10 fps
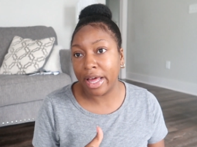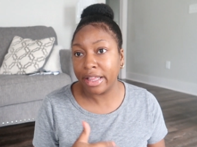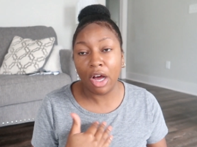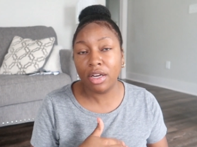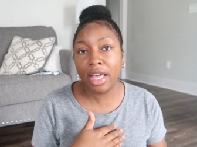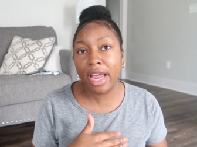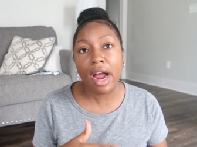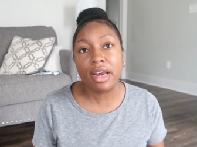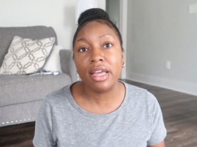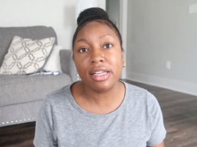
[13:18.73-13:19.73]
Like the only
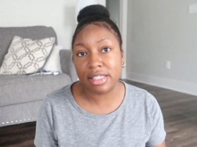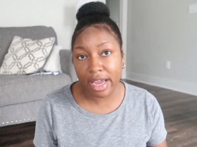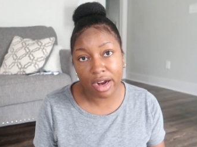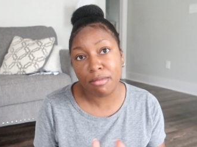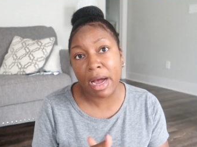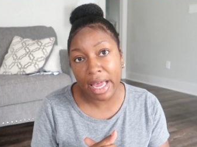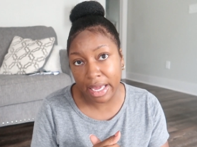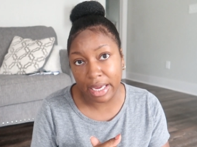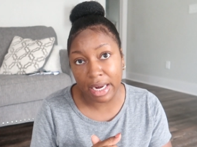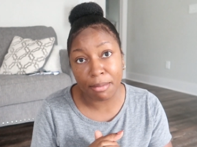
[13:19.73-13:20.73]
hair I need is the hair on my
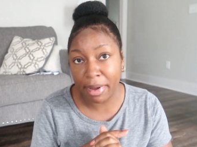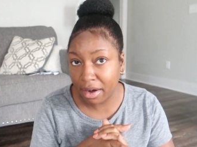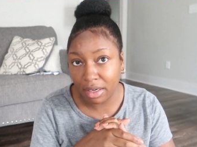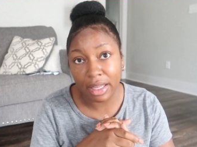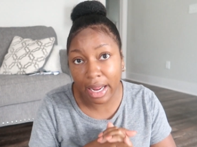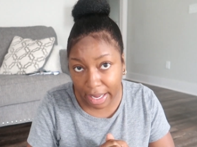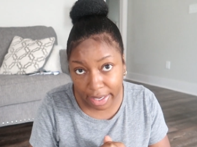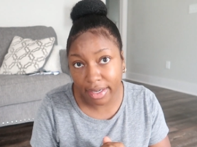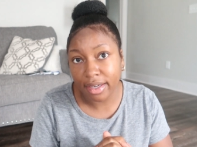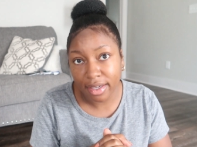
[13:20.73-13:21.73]
head and barely
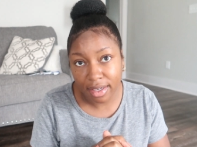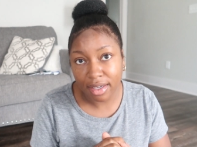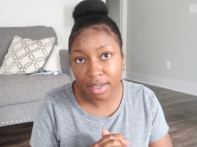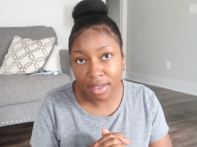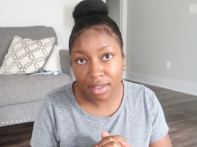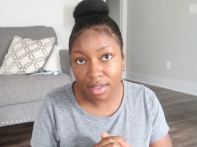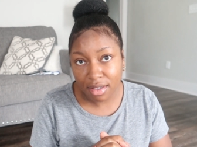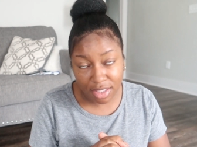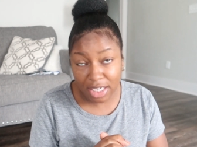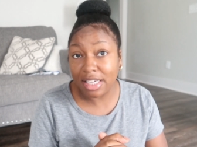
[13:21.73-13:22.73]
that.
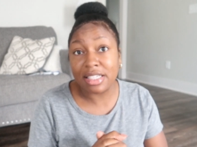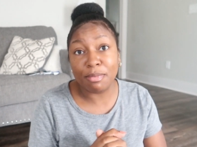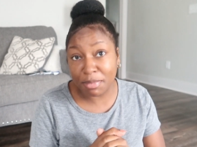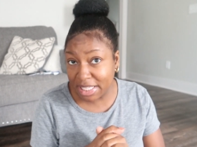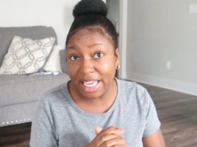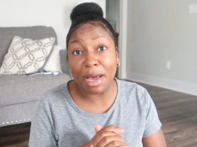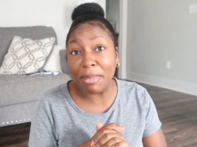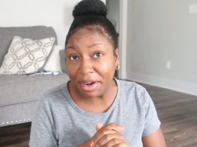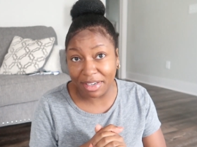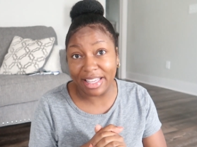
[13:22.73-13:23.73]
Cause y'all see I
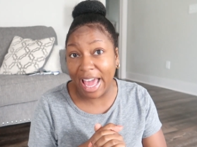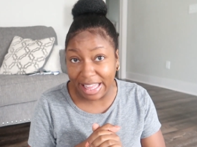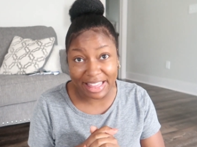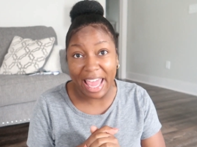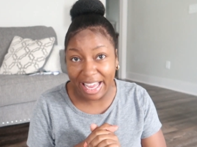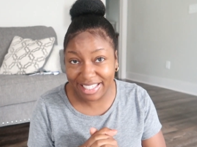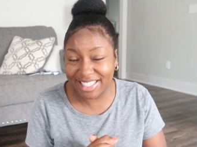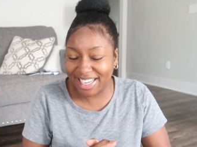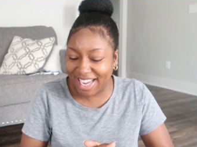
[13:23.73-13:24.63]
barely got that.